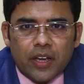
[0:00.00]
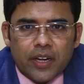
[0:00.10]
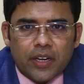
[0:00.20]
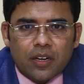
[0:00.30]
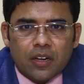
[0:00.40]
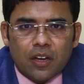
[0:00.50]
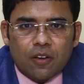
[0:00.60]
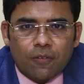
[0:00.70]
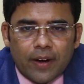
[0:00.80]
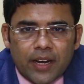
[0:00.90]
and
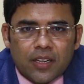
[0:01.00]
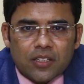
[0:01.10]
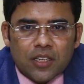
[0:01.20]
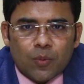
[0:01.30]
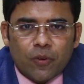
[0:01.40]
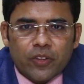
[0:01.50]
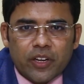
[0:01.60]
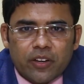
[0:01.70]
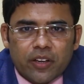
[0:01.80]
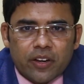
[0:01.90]
while some of
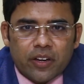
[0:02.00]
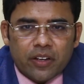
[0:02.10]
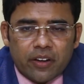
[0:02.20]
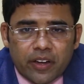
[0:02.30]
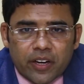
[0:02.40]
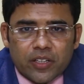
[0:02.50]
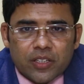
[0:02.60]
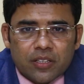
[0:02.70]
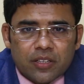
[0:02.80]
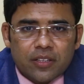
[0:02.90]
the
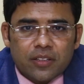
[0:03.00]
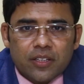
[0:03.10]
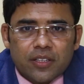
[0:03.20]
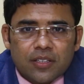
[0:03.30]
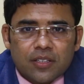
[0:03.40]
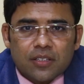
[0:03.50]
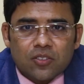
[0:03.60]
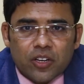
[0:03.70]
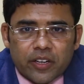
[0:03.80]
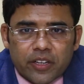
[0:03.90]
ingredients in
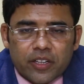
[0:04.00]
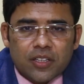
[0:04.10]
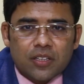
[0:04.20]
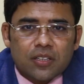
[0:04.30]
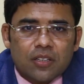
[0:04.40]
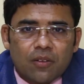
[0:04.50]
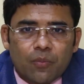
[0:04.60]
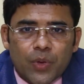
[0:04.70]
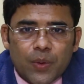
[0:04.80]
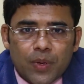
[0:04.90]
these chutneys
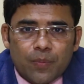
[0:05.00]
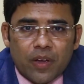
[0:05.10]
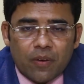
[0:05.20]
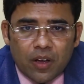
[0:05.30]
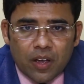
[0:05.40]
may be